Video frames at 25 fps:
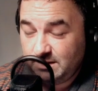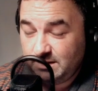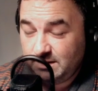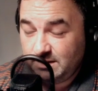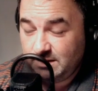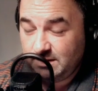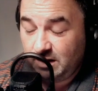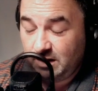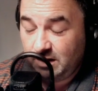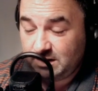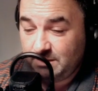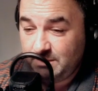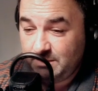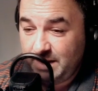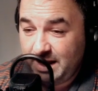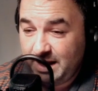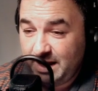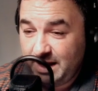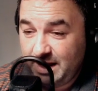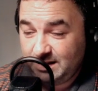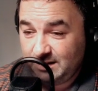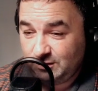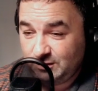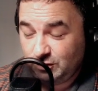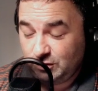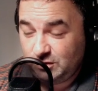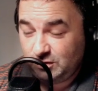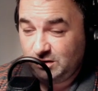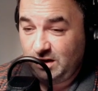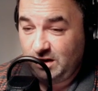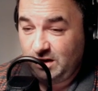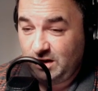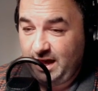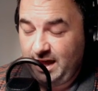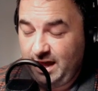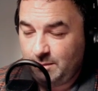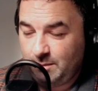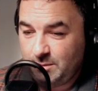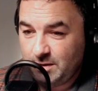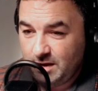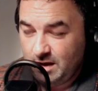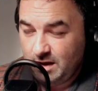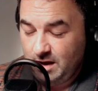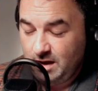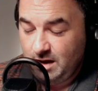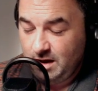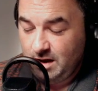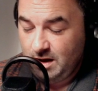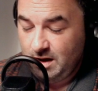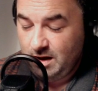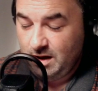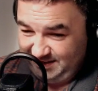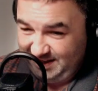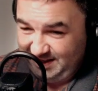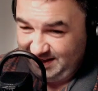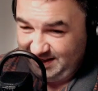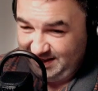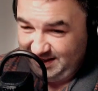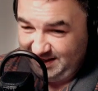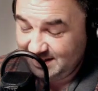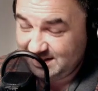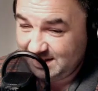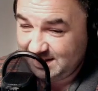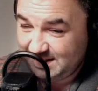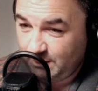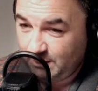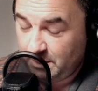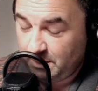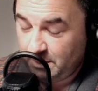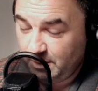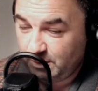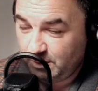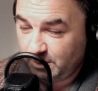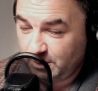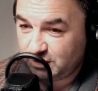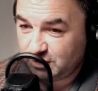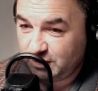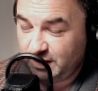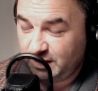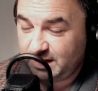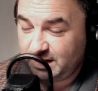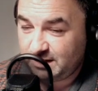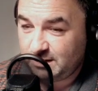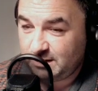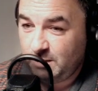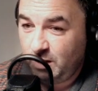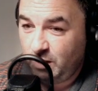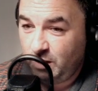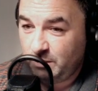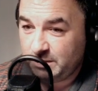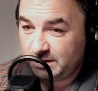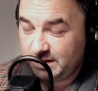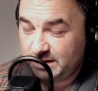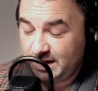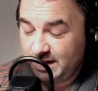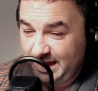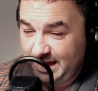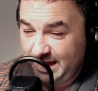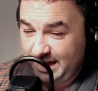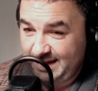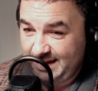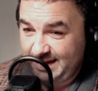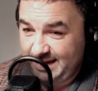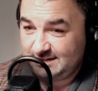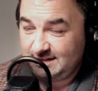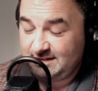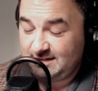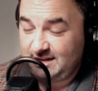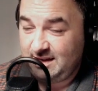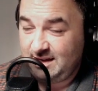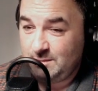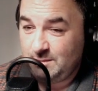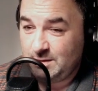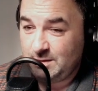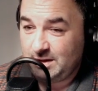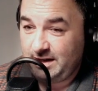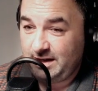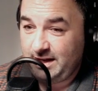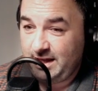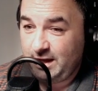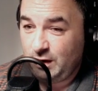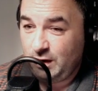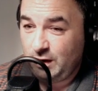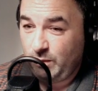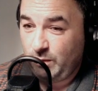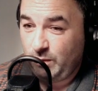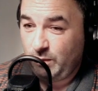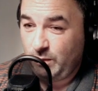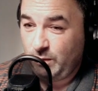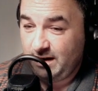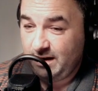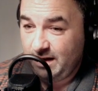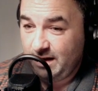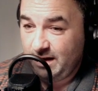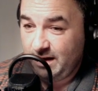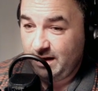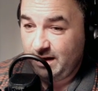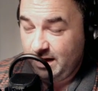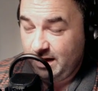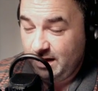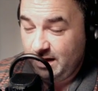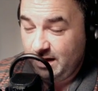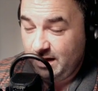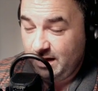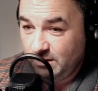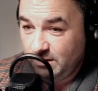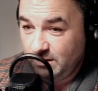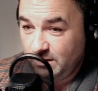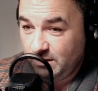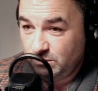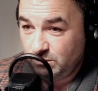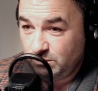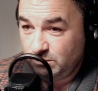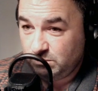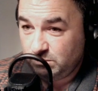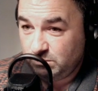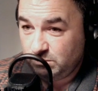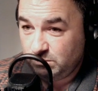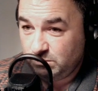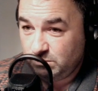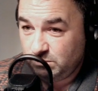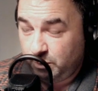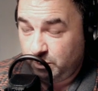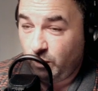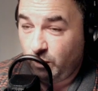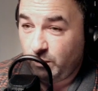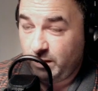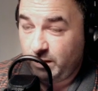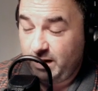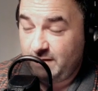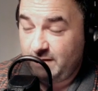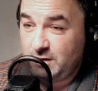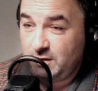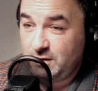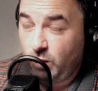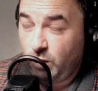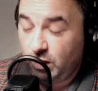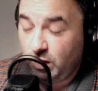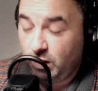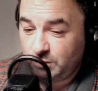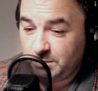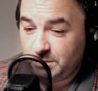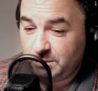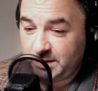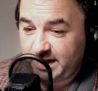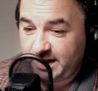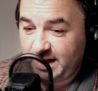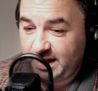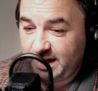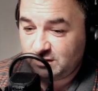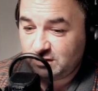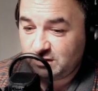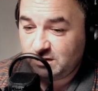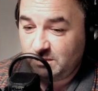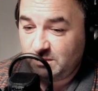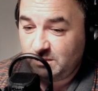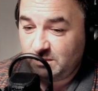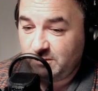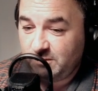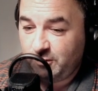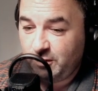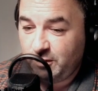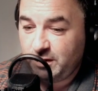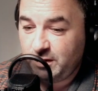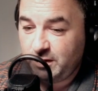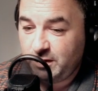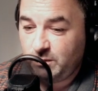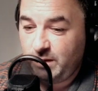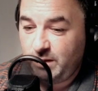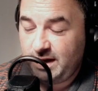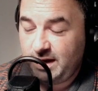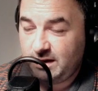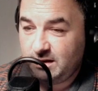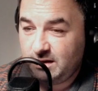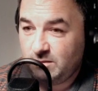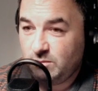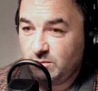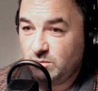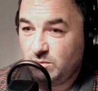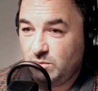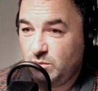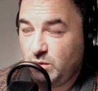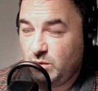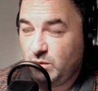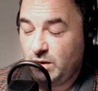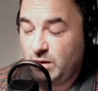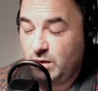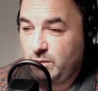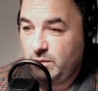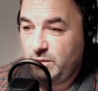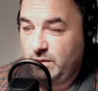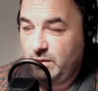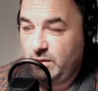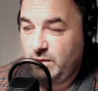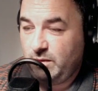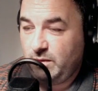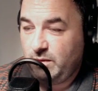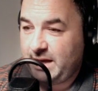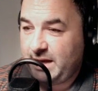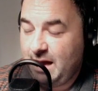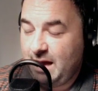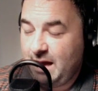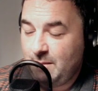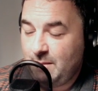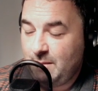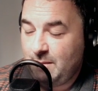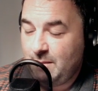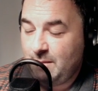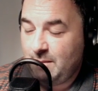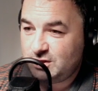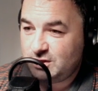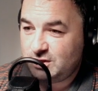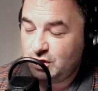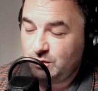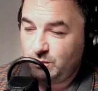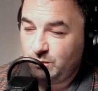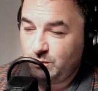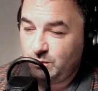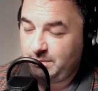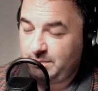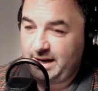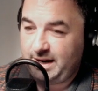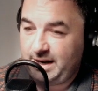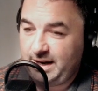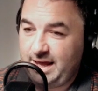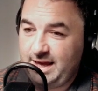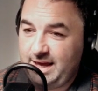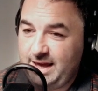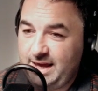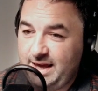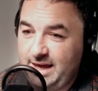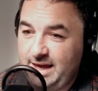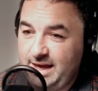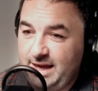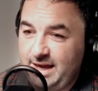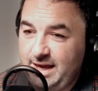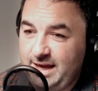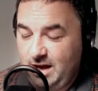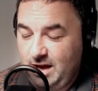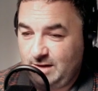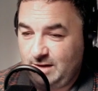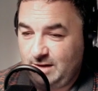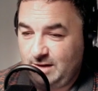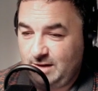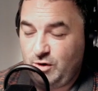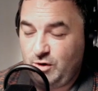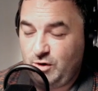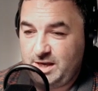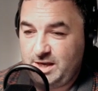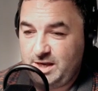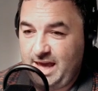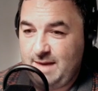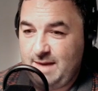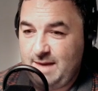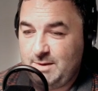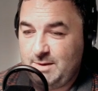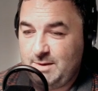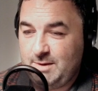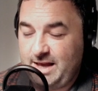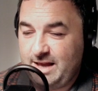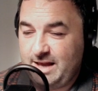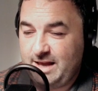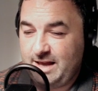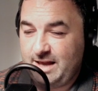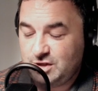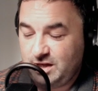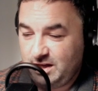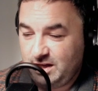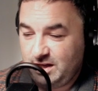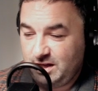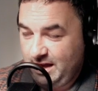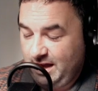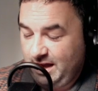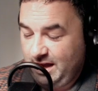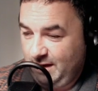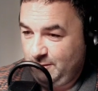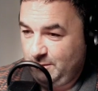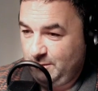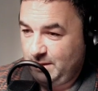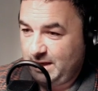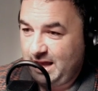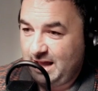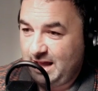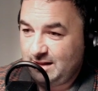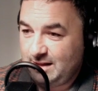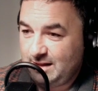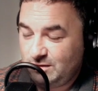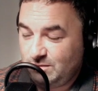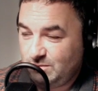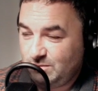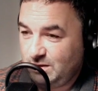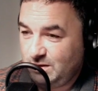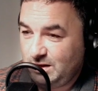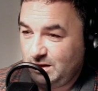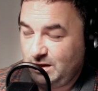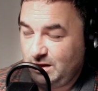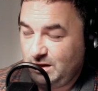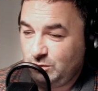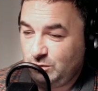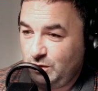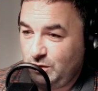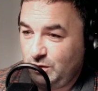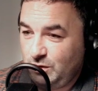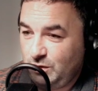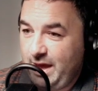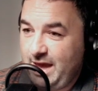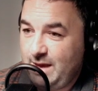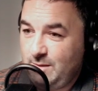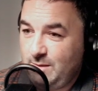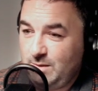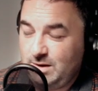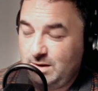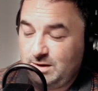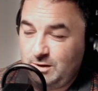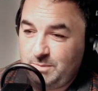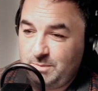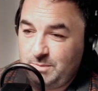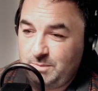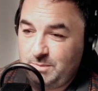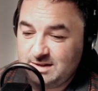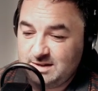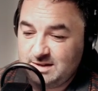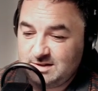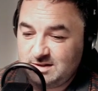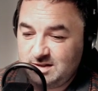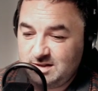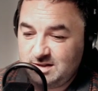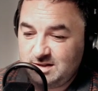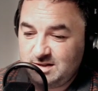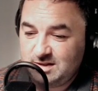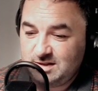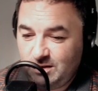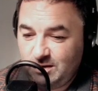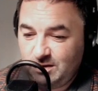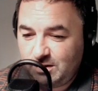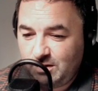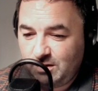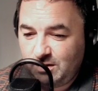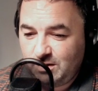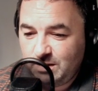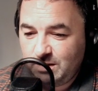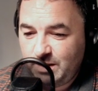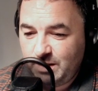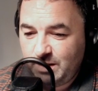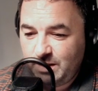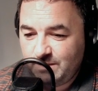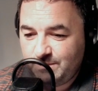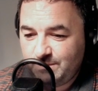Otamendi does not help. But I think this Liverpool side at the moment is the team in the league where put whatever you want up against us and we'll find a way. If we can't blitz you, we'll play a tight game against you. If we can't, do A, we'll do B and C. You know, that kind of way.